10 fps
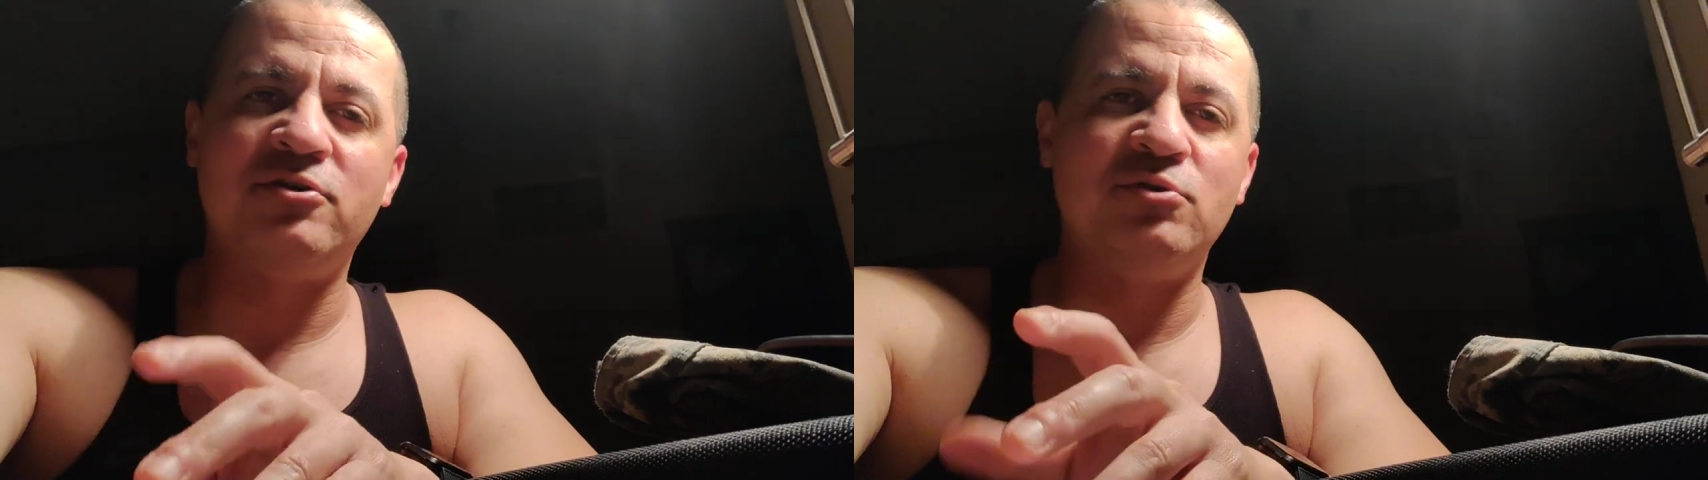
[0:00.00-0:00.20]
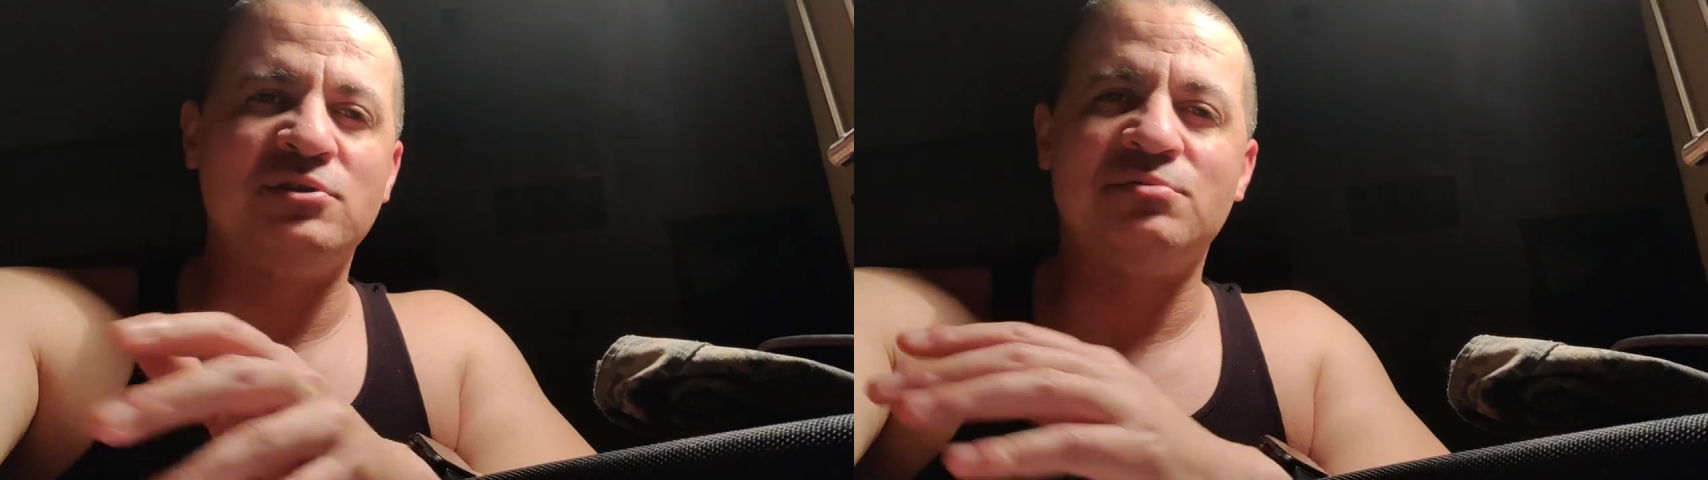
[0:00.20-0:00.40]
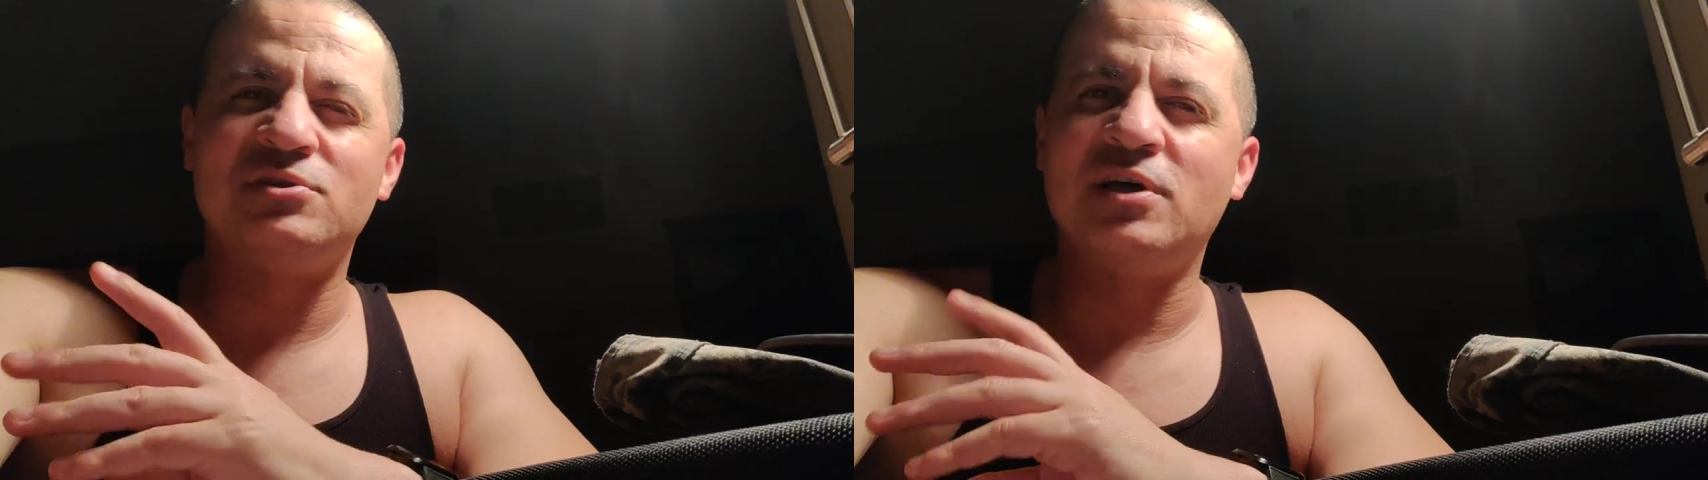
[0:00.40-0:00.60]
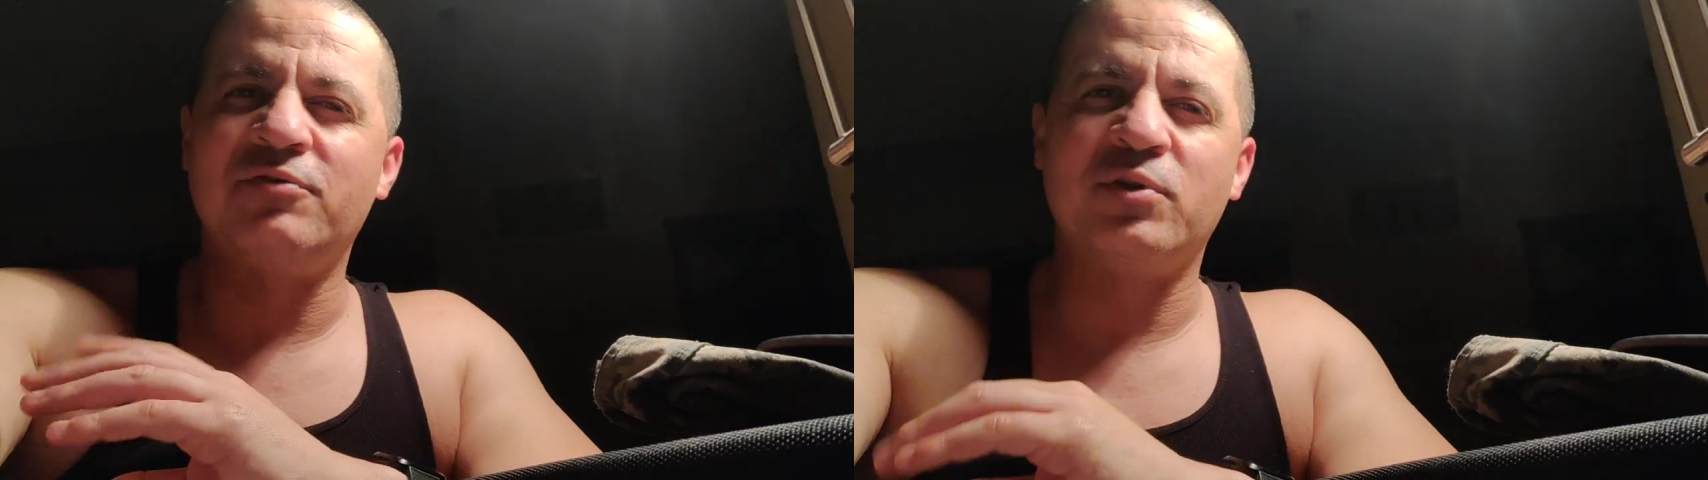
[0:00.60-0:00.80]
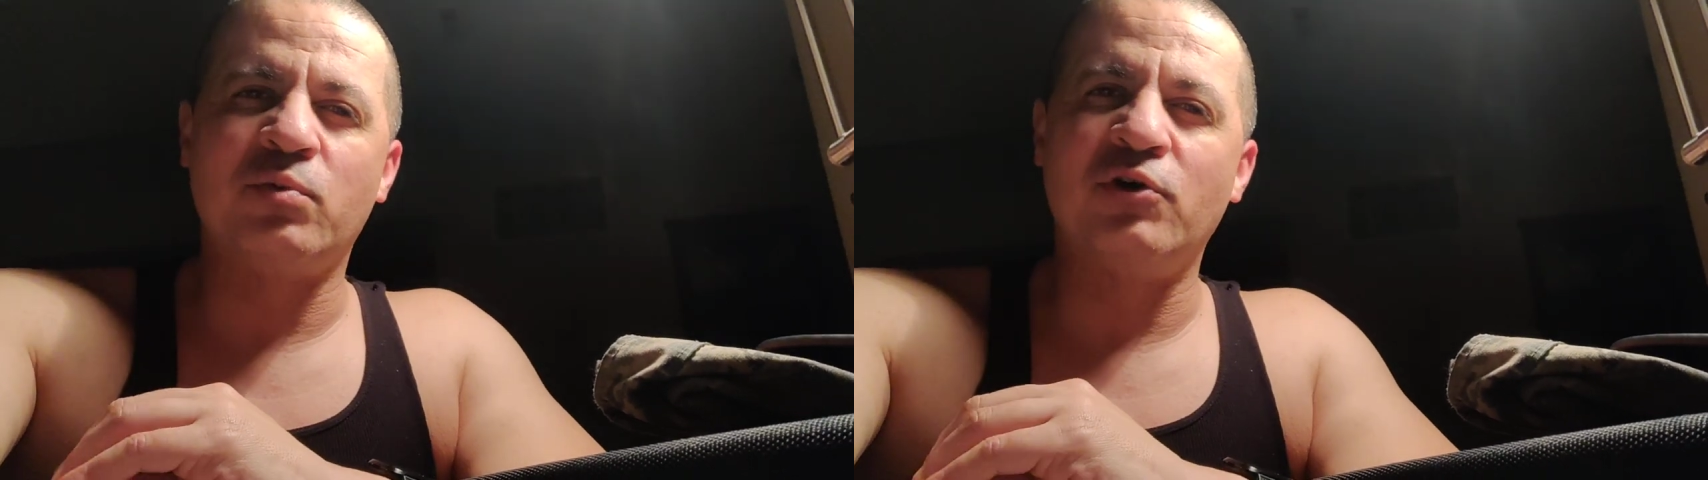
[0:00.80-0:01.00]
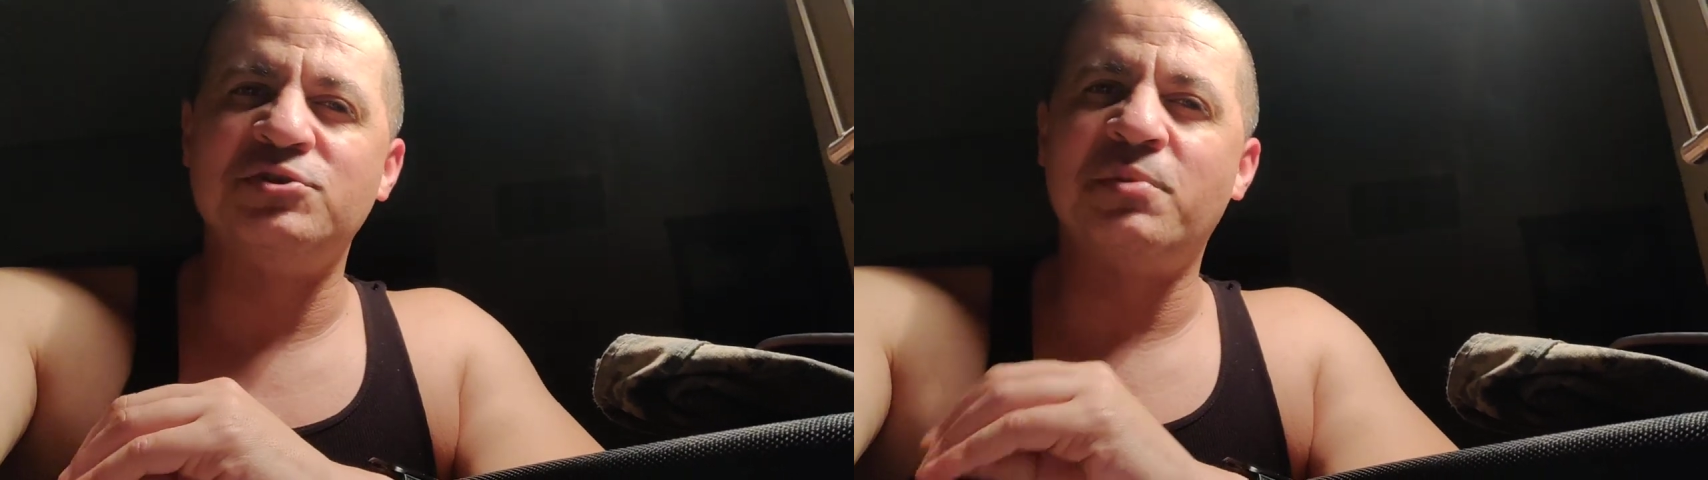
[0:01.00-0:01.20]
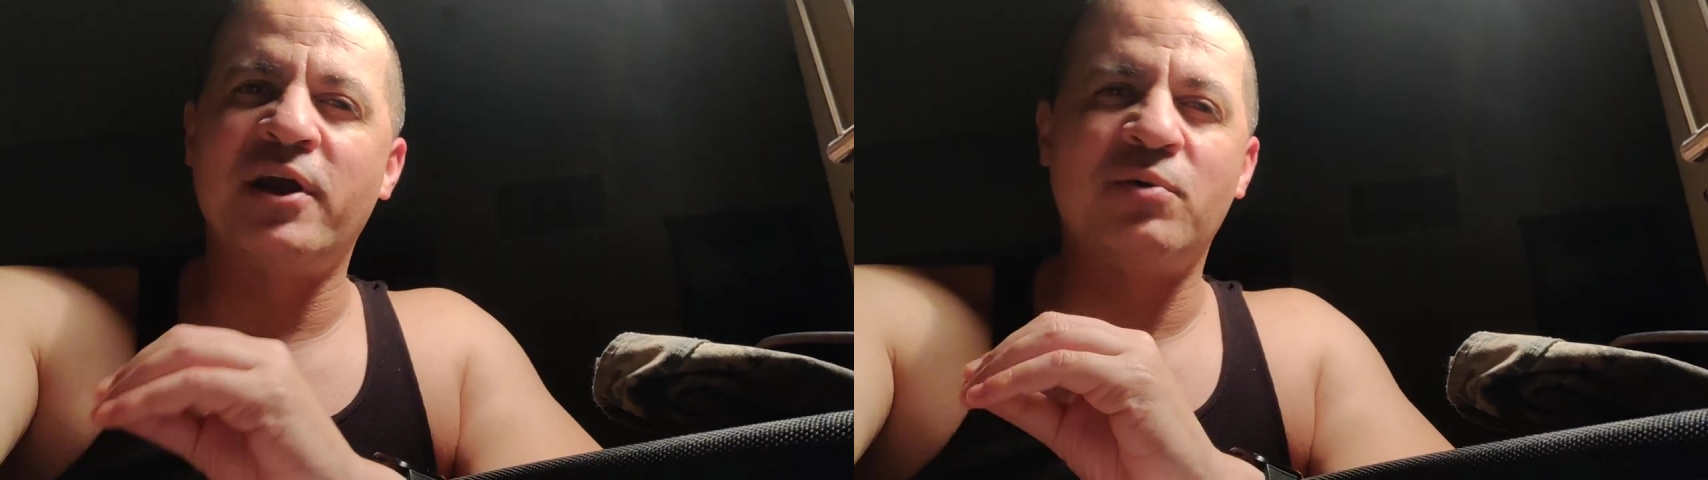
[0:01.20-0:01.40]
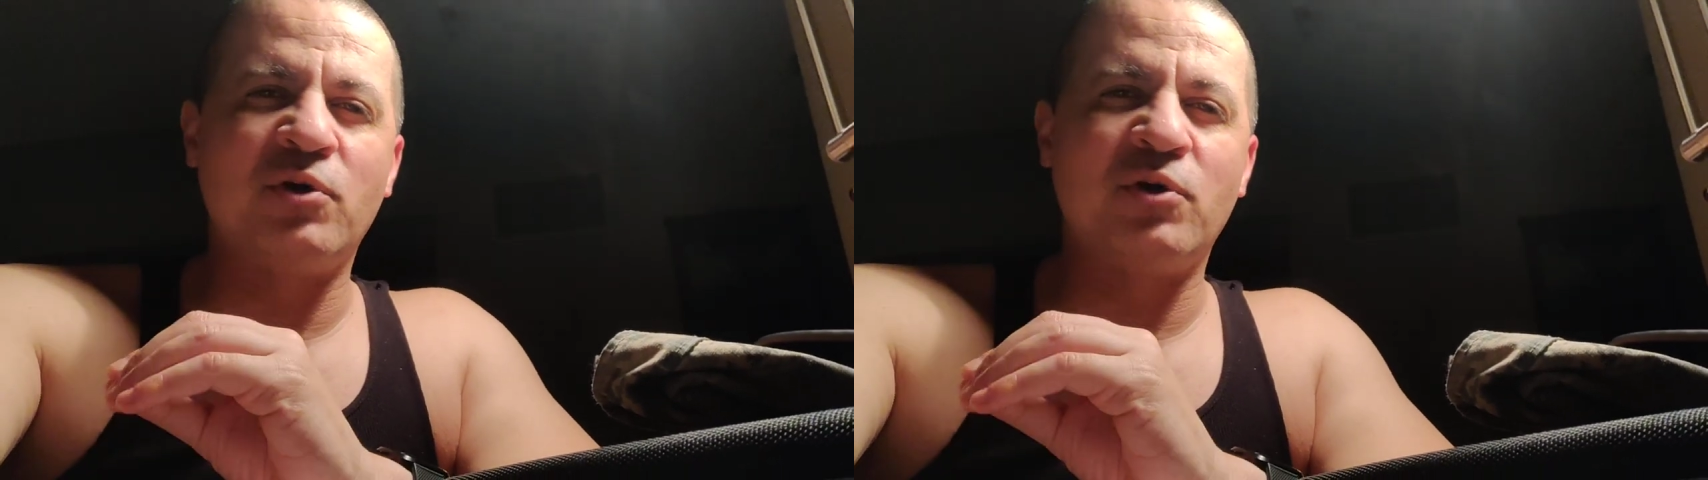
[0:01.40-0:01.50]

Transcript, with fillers: doing some stuff with Rosemary.